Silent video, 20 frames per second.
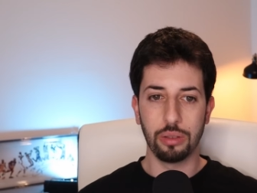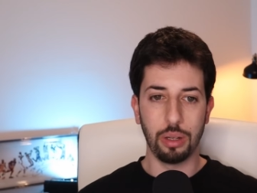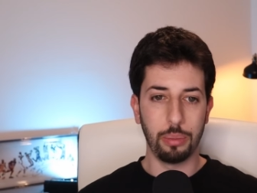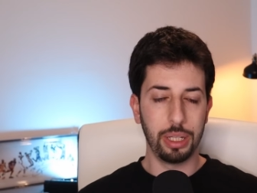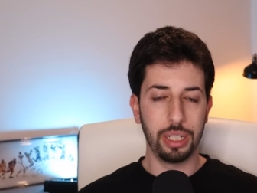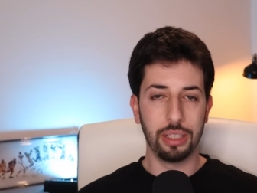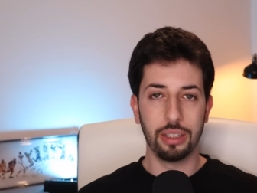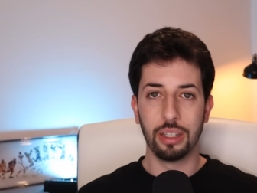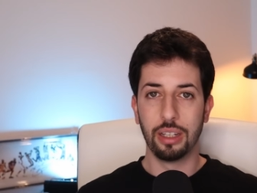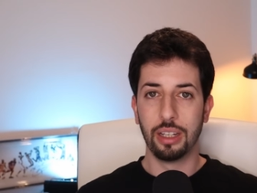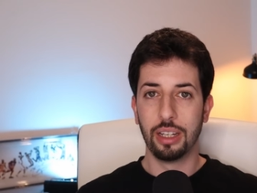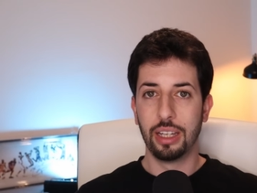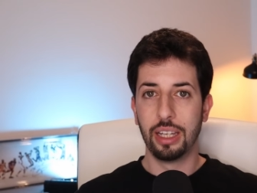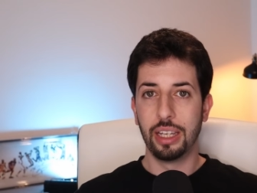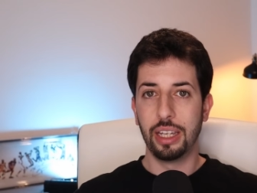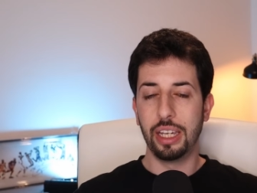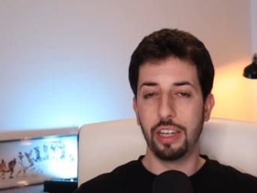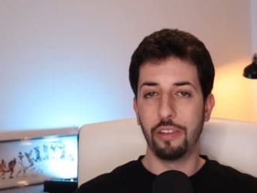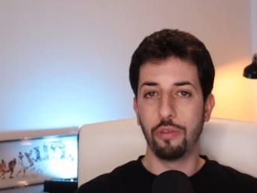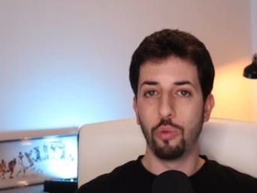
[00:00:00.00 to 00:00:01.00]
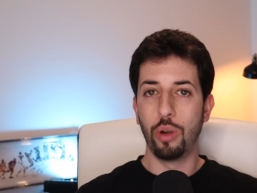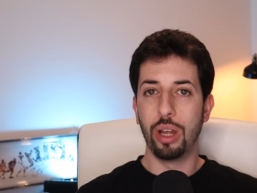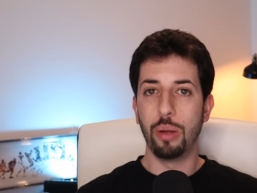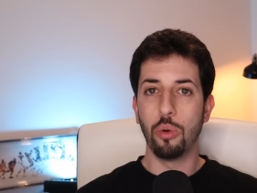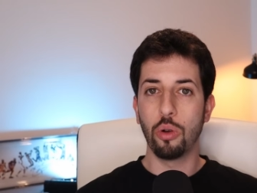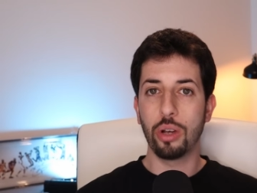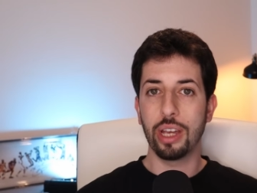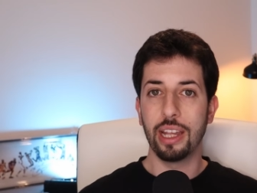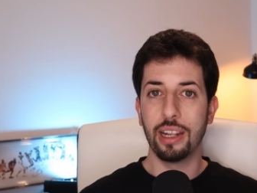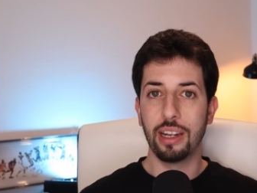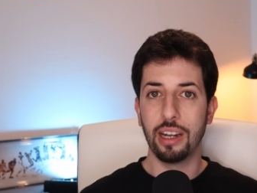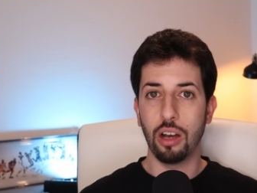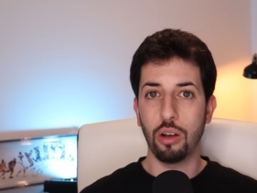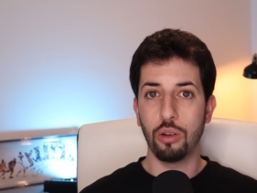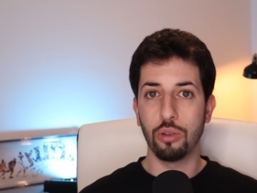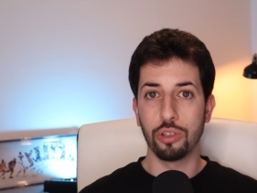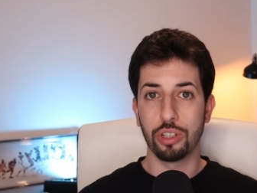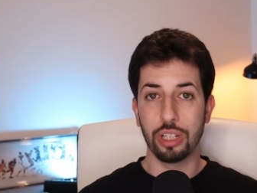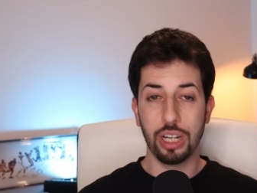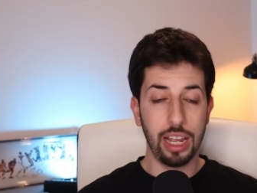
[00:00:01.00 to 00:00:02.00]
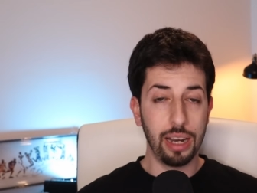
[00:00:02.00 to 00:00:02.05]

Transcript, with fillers: I mean, if Waymo can launch